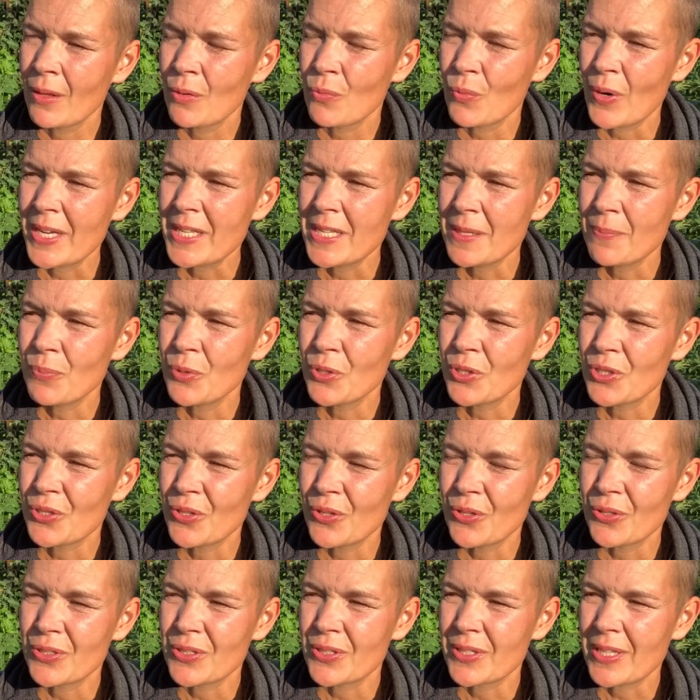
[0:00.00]
writing books,
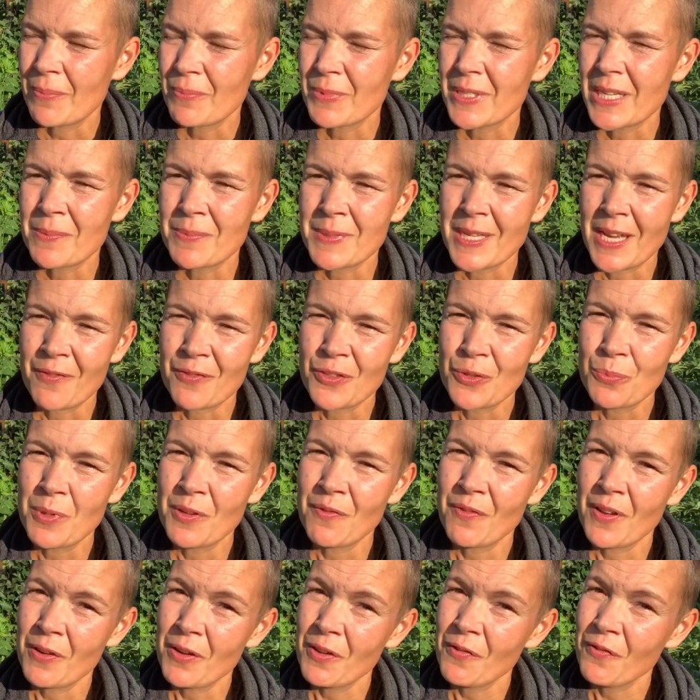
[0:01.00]
you sometimes have to
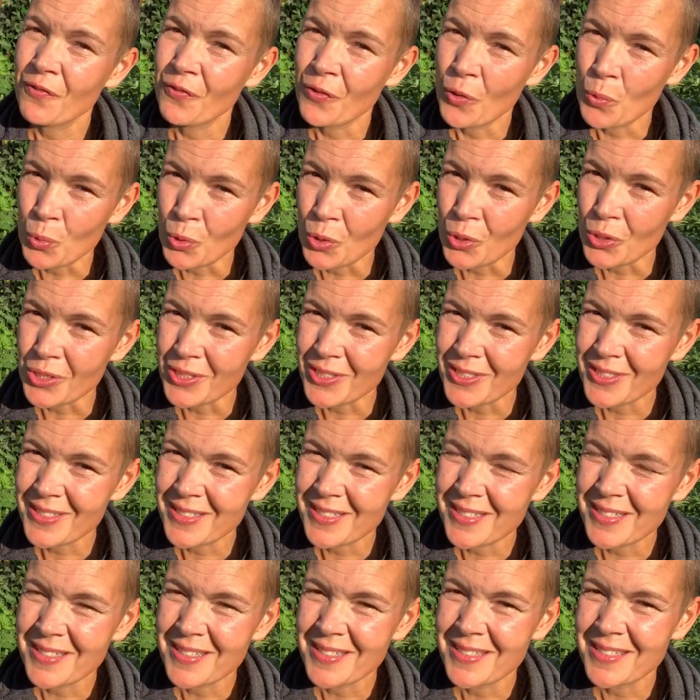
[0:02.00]
be very
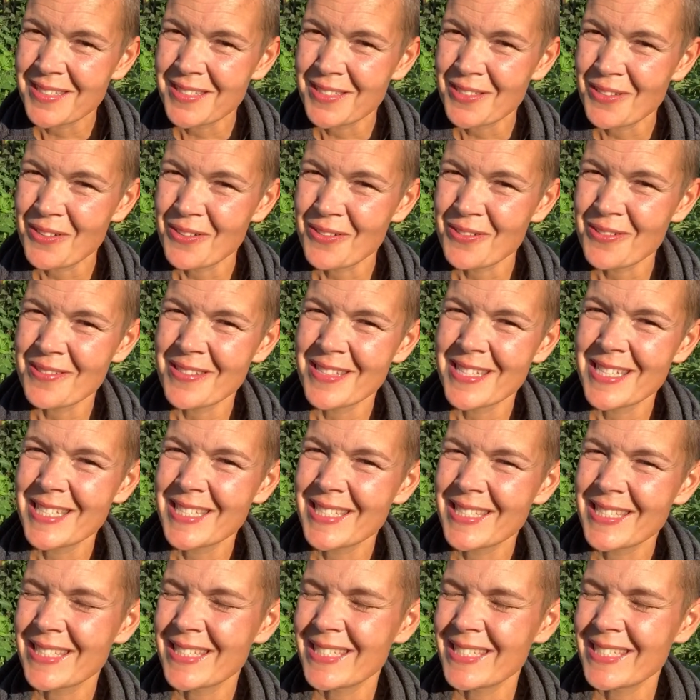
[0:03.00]
focused. So
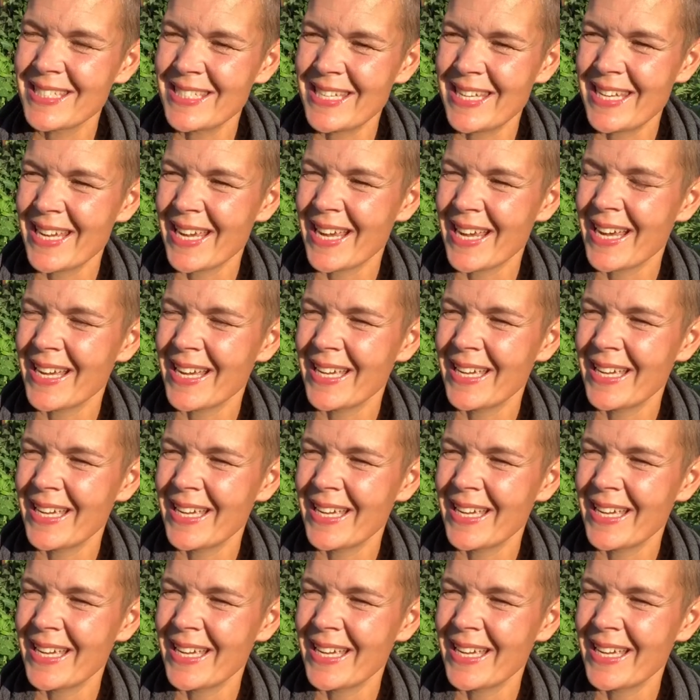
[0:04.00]
this year,